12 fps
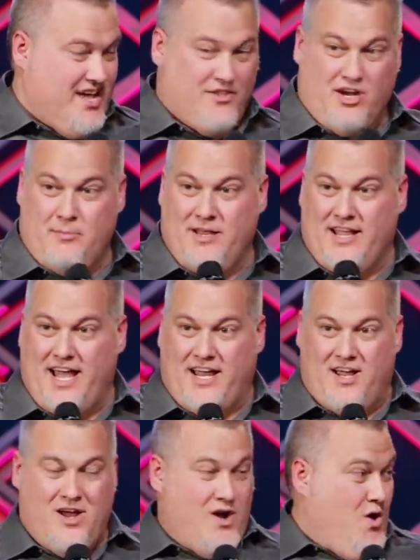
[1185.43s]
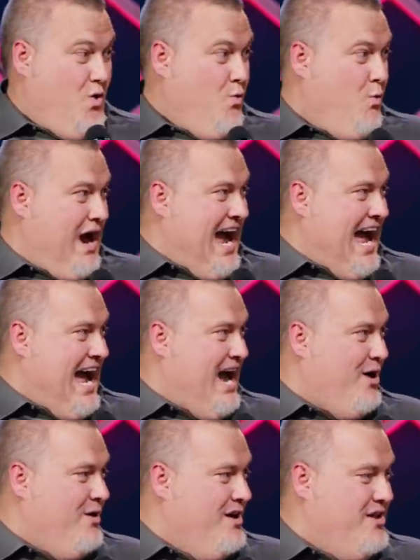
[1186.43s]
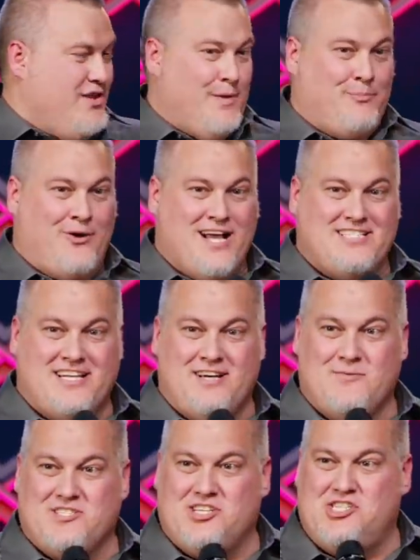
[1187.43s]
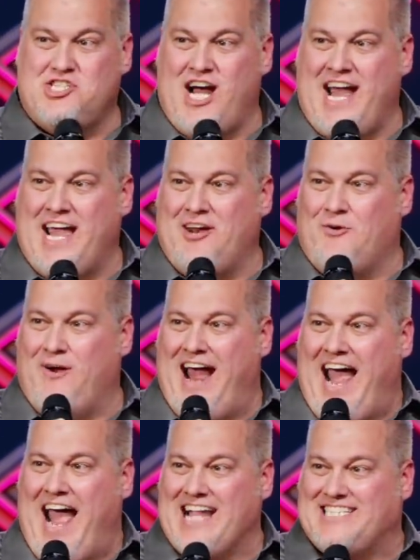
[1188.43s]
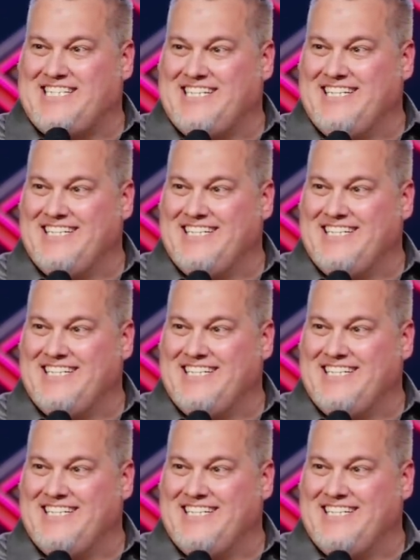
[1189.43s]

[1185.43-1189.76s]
And they're gonna be like, wow, their president was a giant rat.